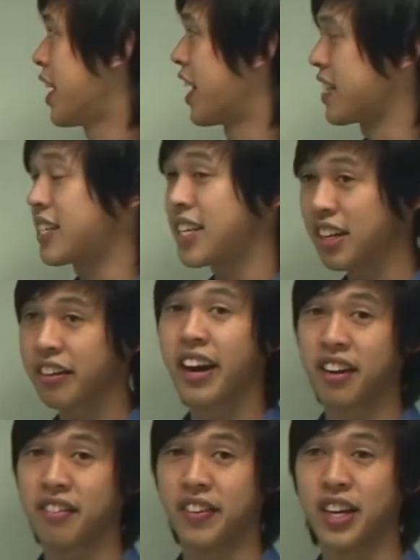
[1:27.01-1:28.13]
an
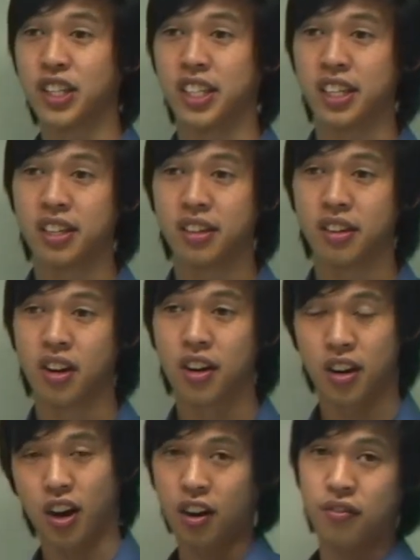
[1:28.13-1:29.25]
accelerated version
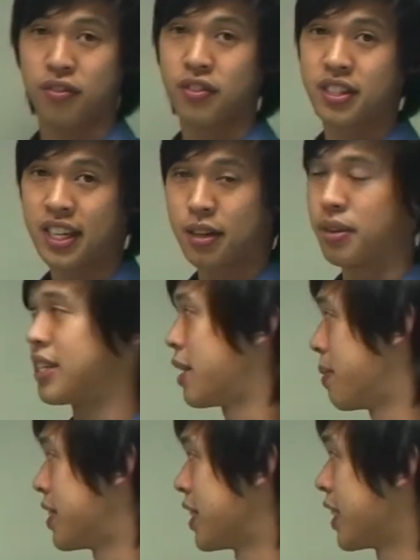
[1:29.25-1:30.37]
of
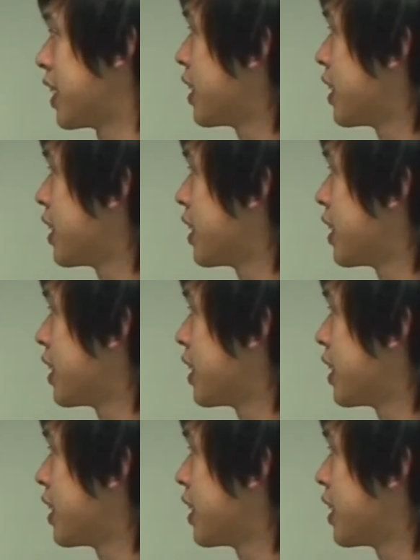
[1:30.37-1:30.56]
sedimenting.